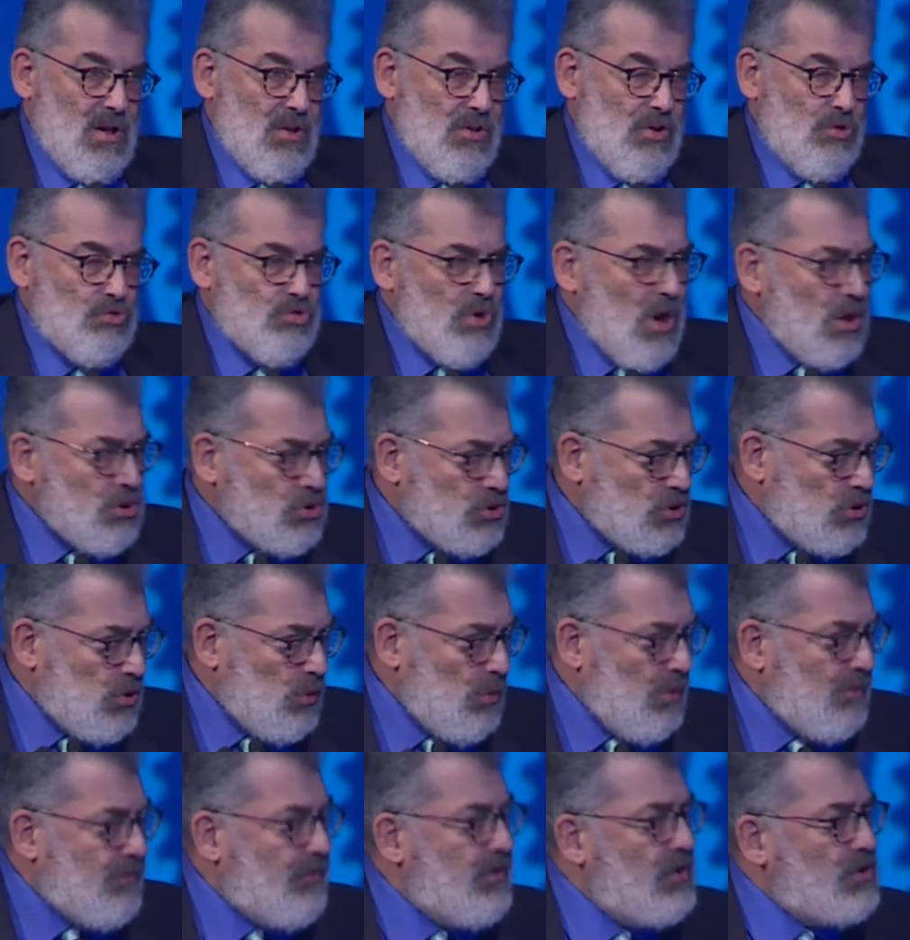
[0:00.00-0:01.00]
The rush
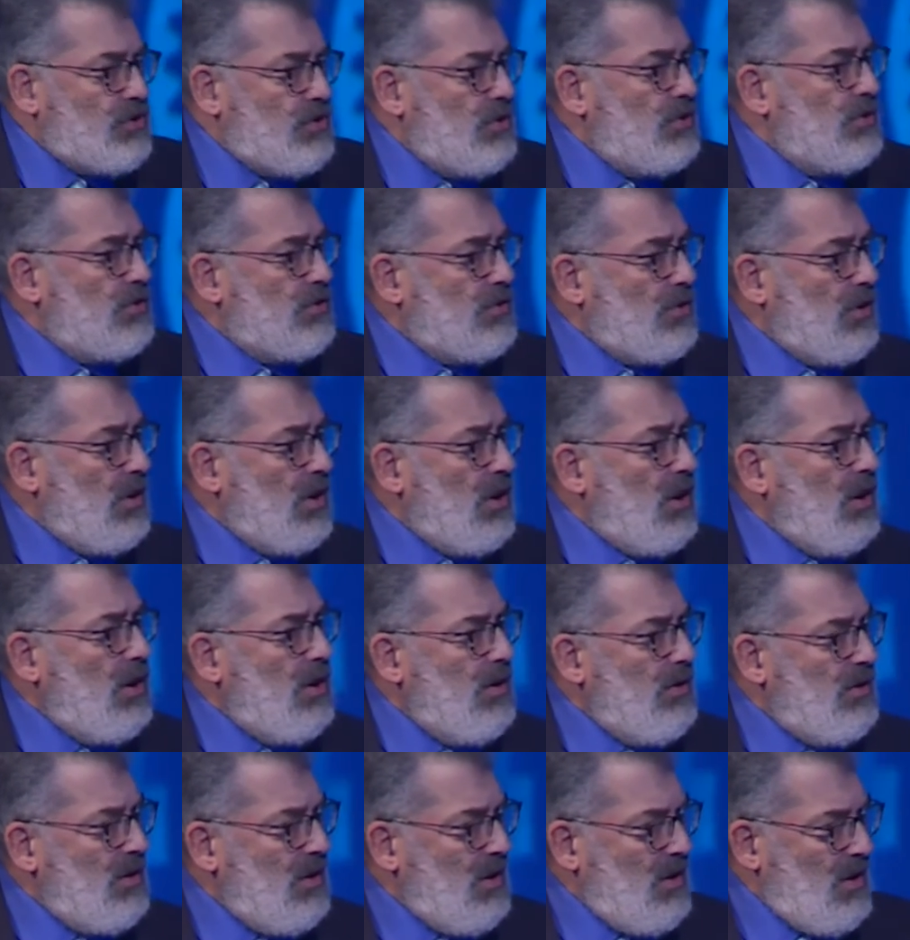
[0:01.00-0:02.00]
to efficiency
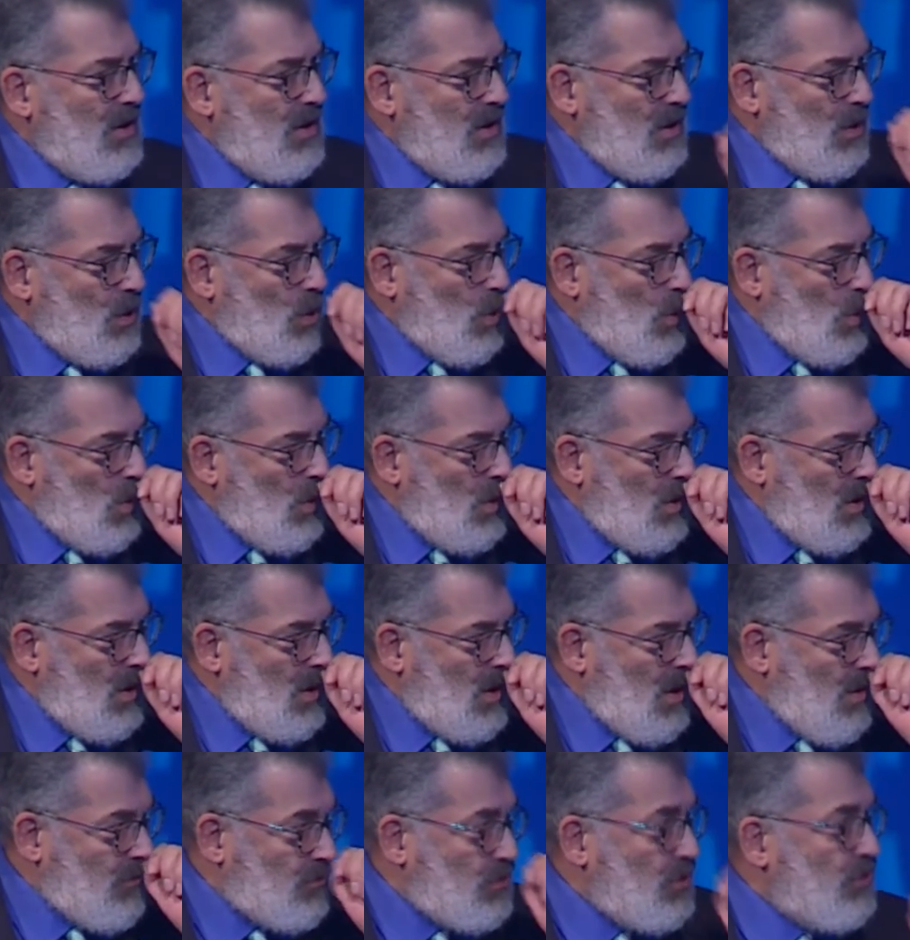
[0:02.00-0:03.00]

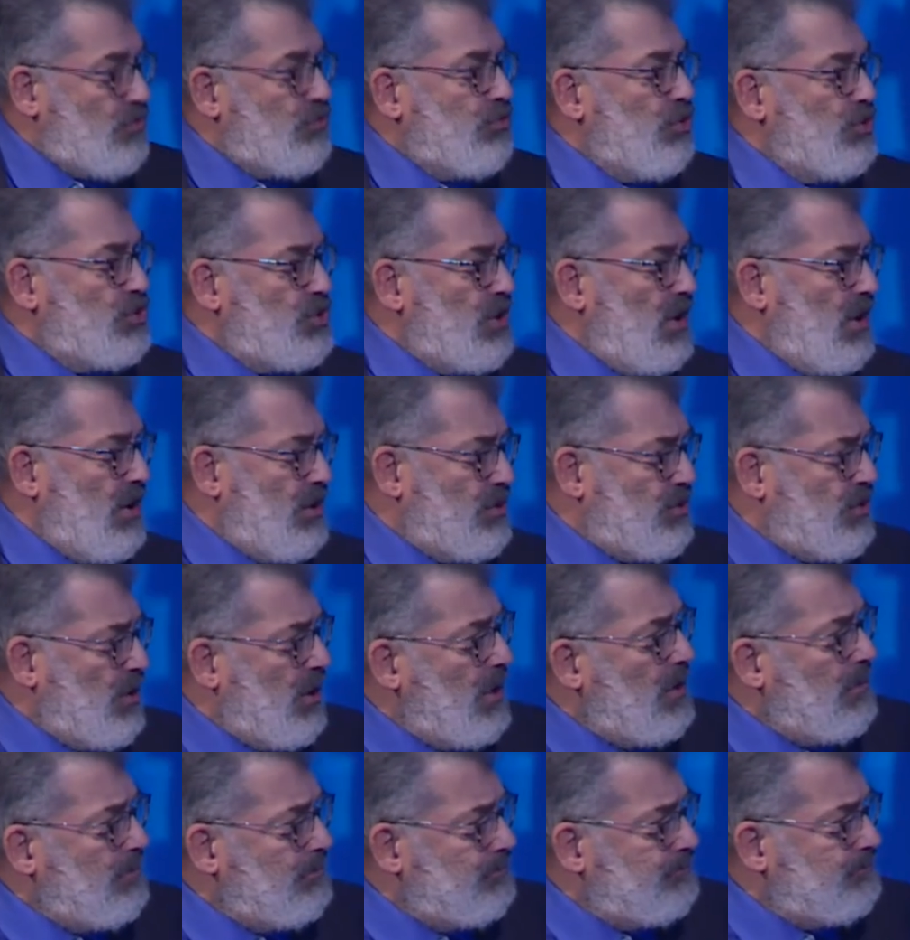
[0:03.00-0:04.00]
gives us fragility.